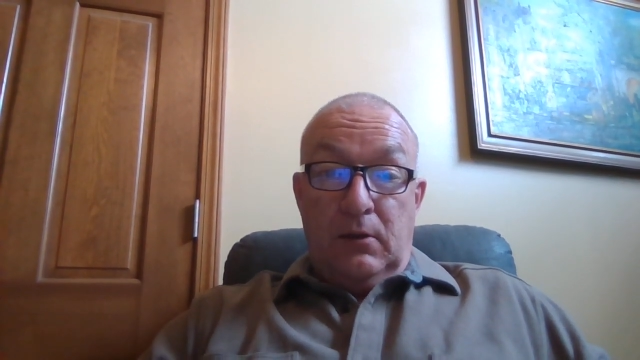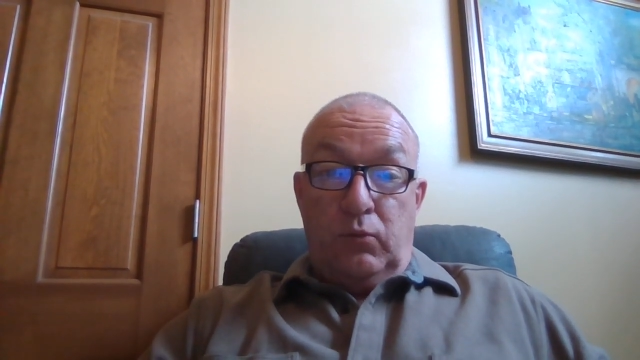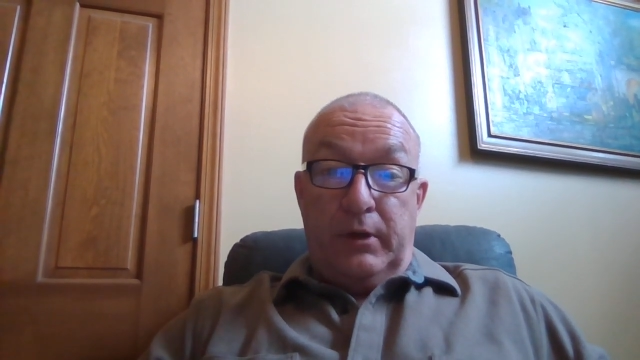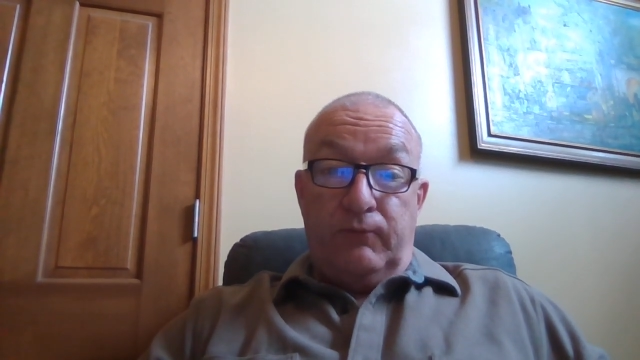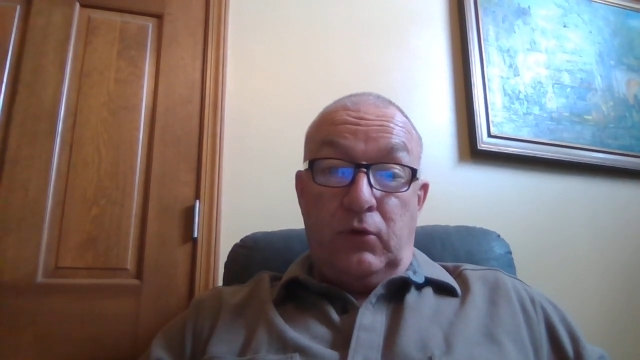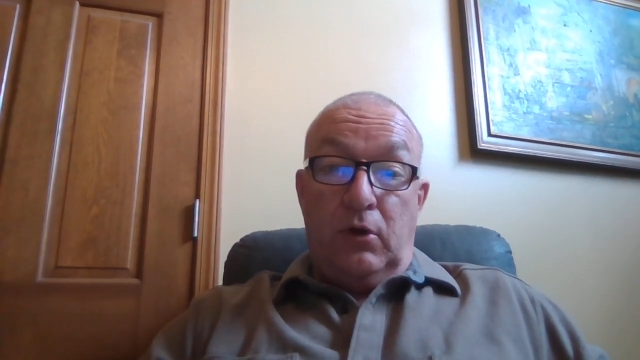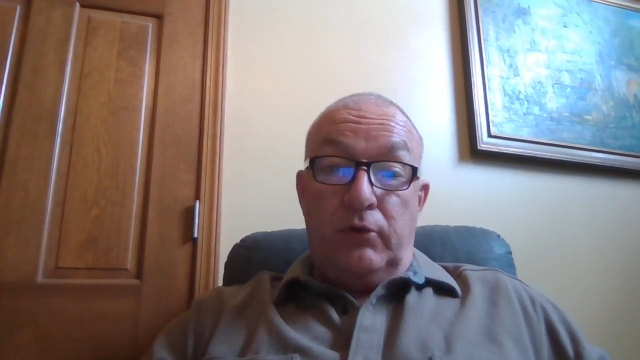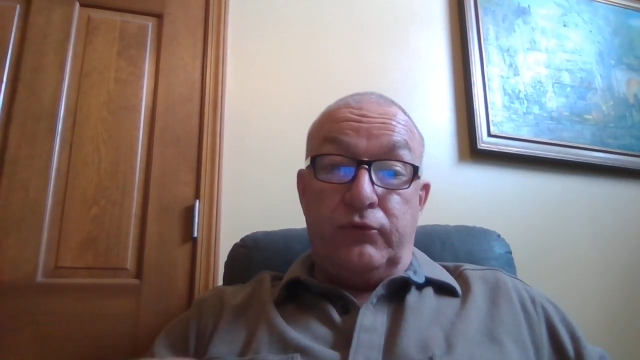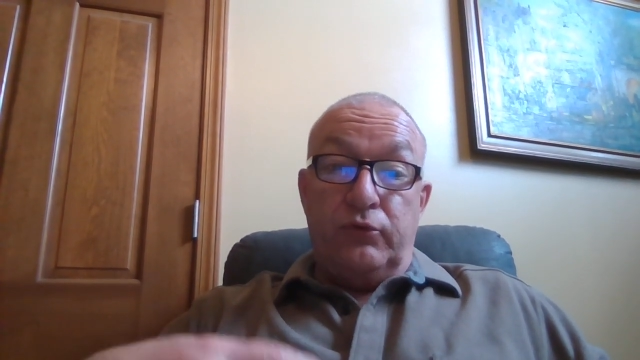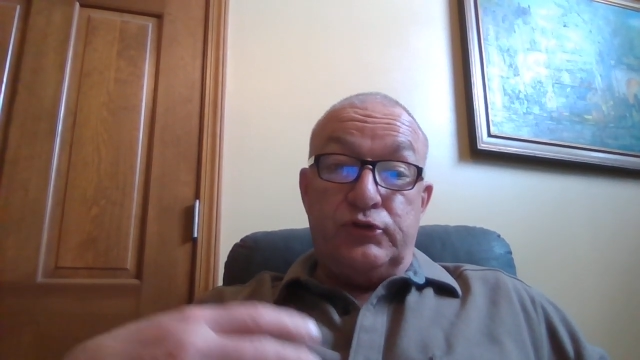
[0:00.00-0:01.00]
We have
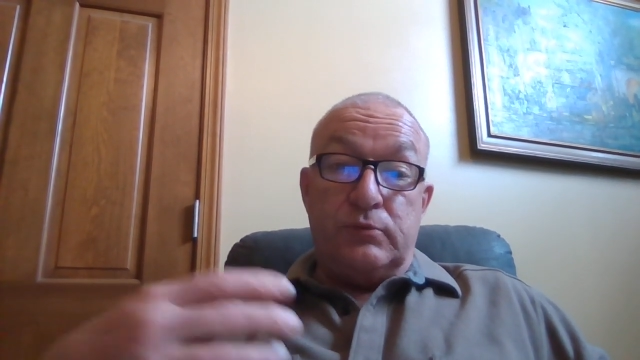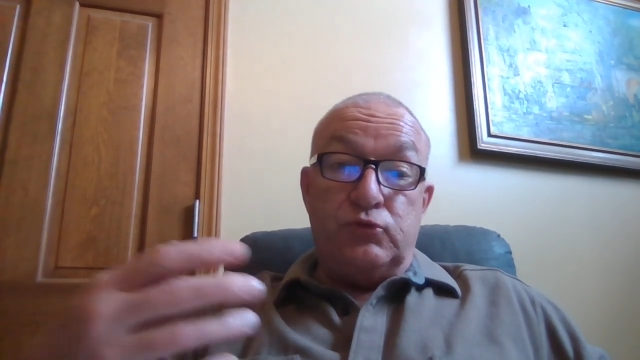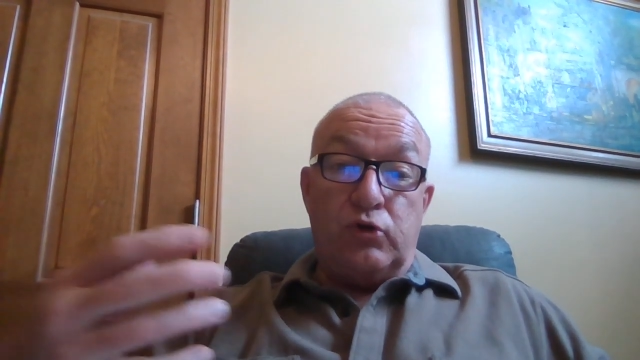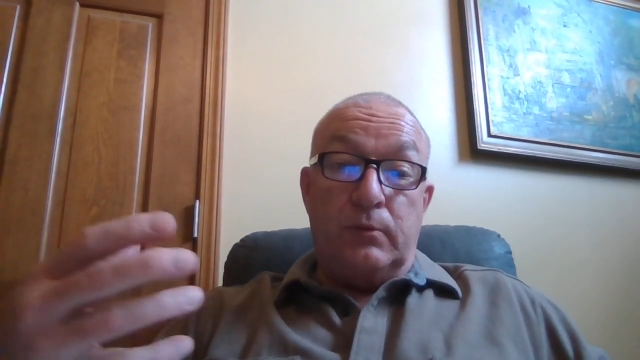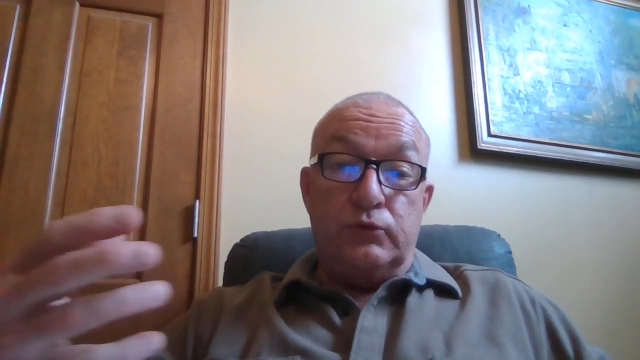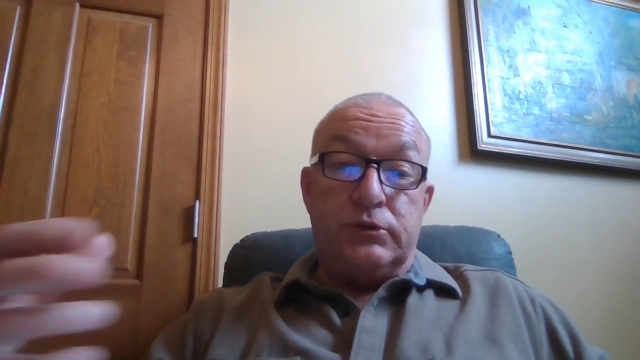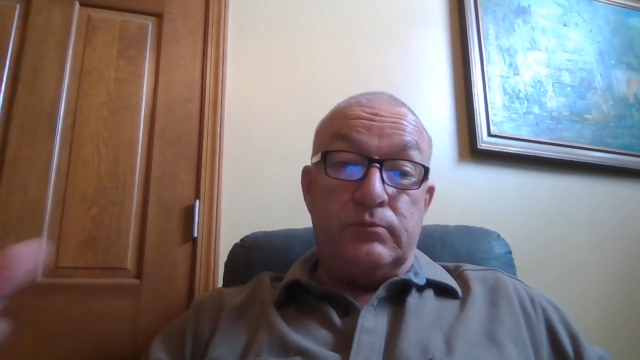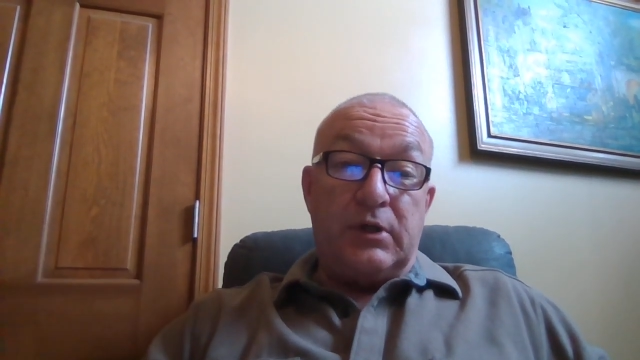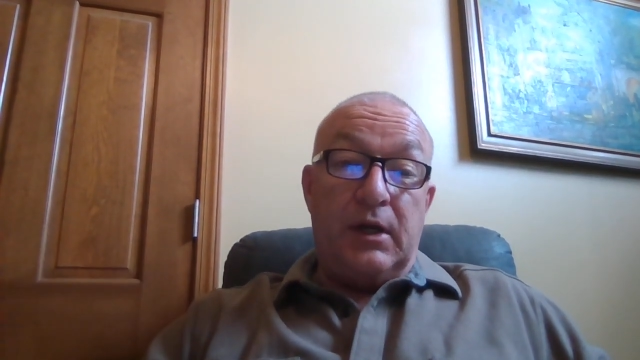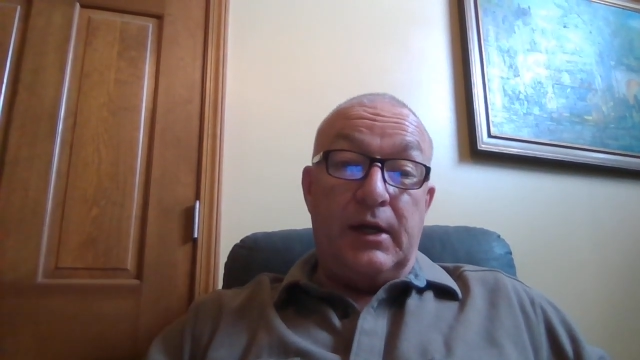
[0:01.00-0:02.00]
gone through some troublesome
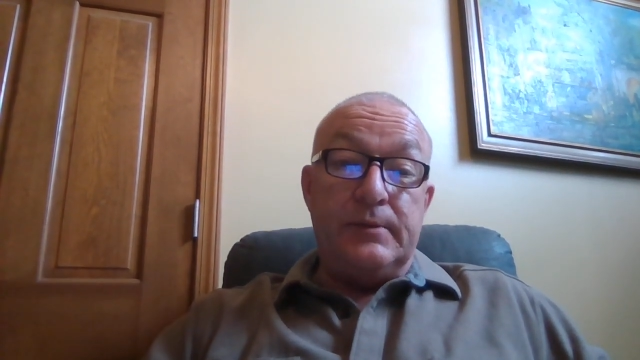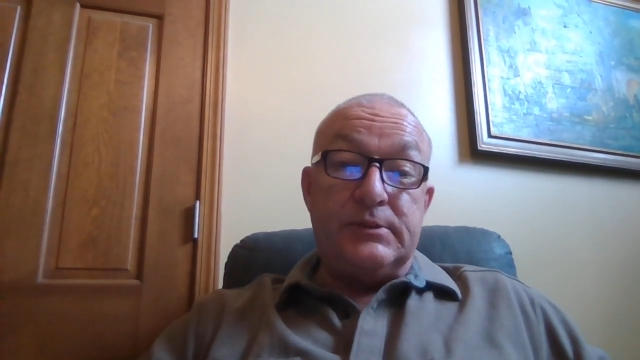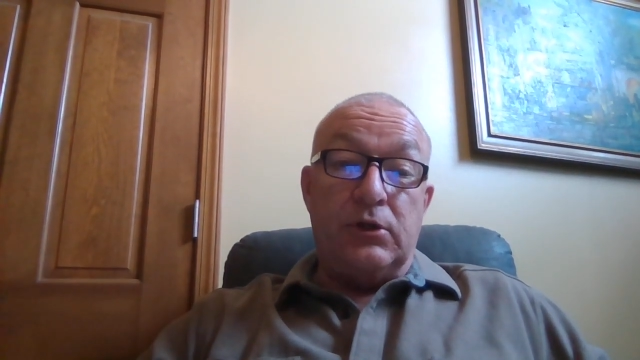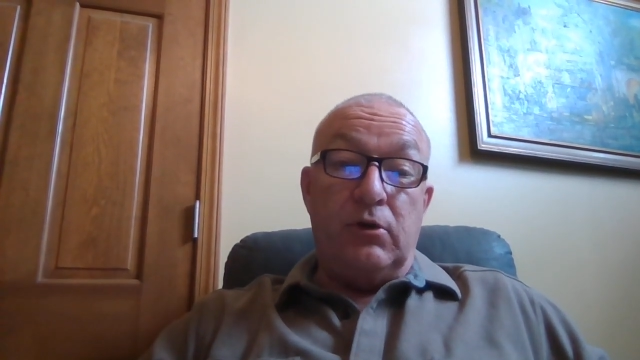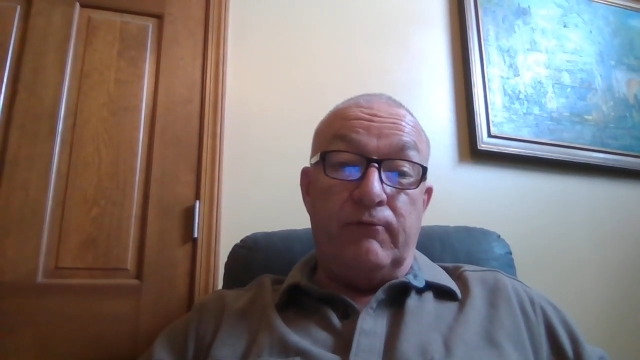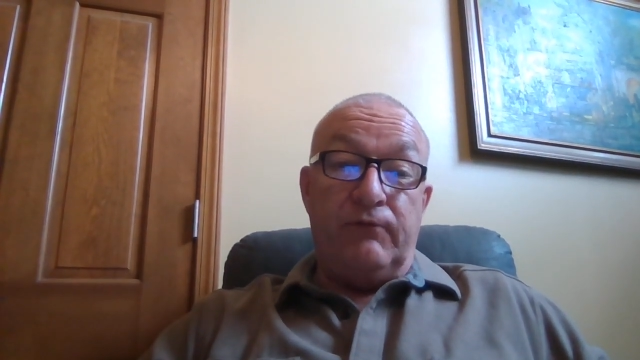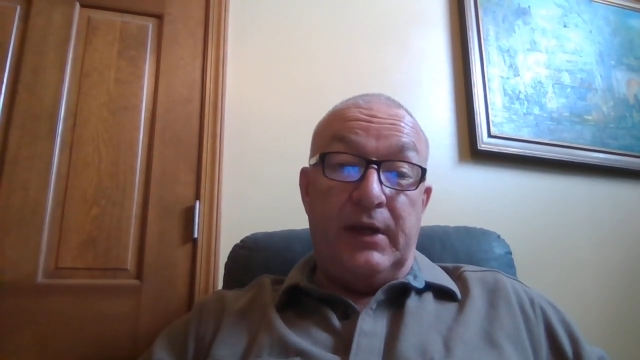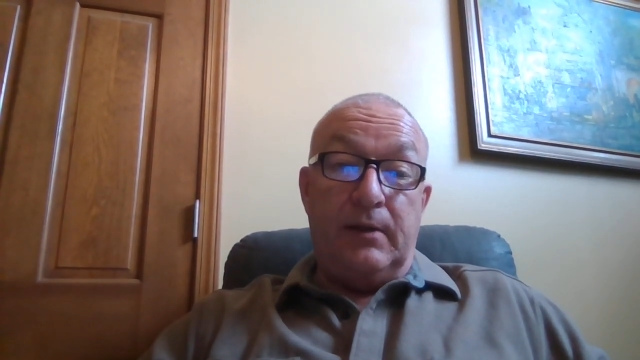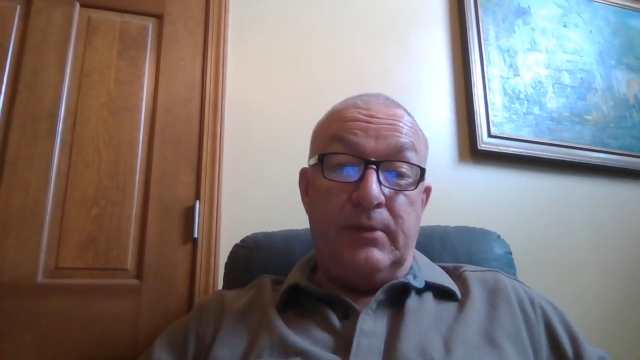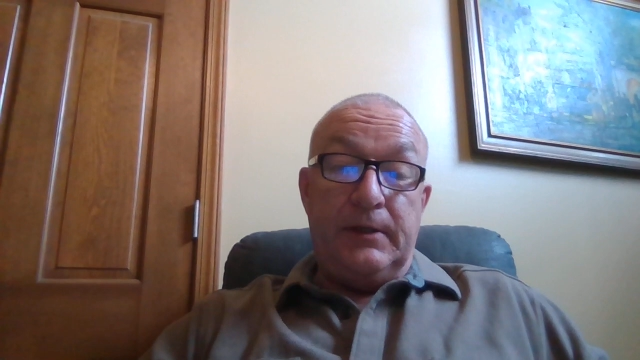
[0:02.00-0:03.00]
times in our
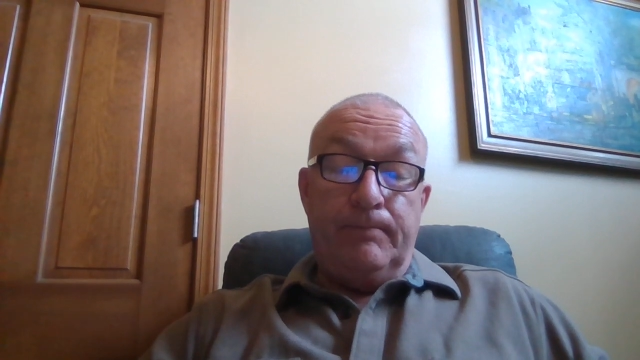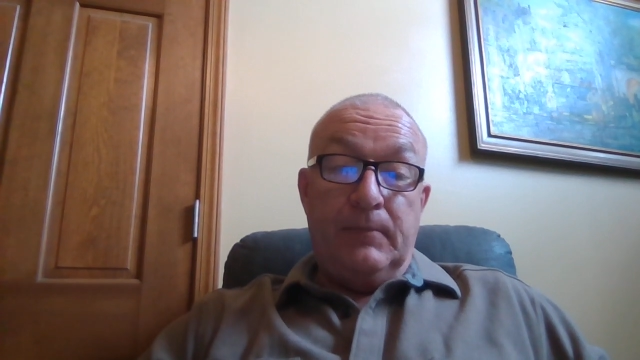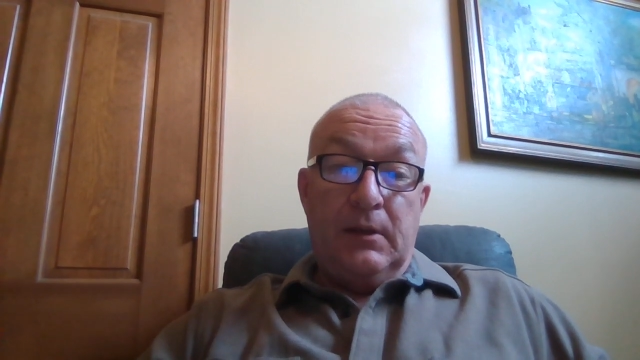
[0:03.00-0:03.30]
family.